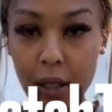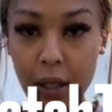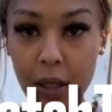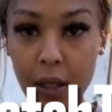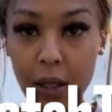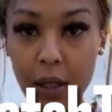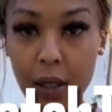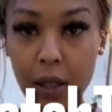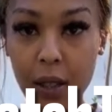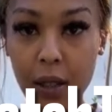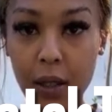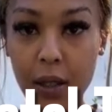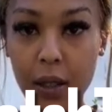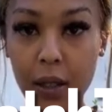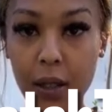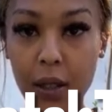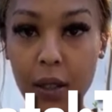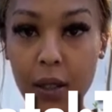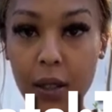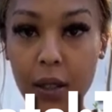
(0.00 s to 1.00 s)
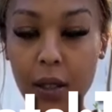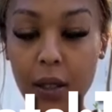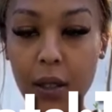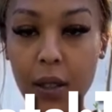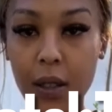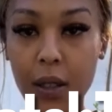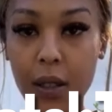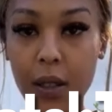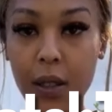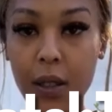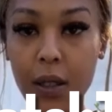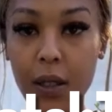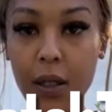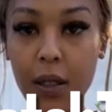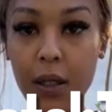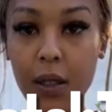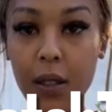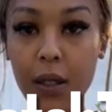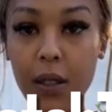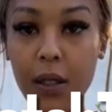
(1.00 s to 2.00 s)

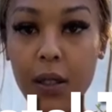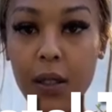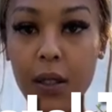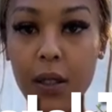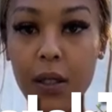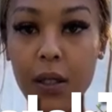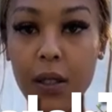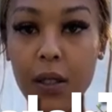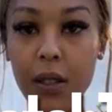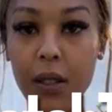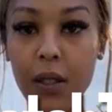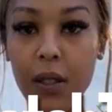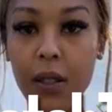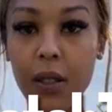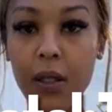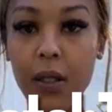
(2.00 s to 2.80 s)
Nobody speaks.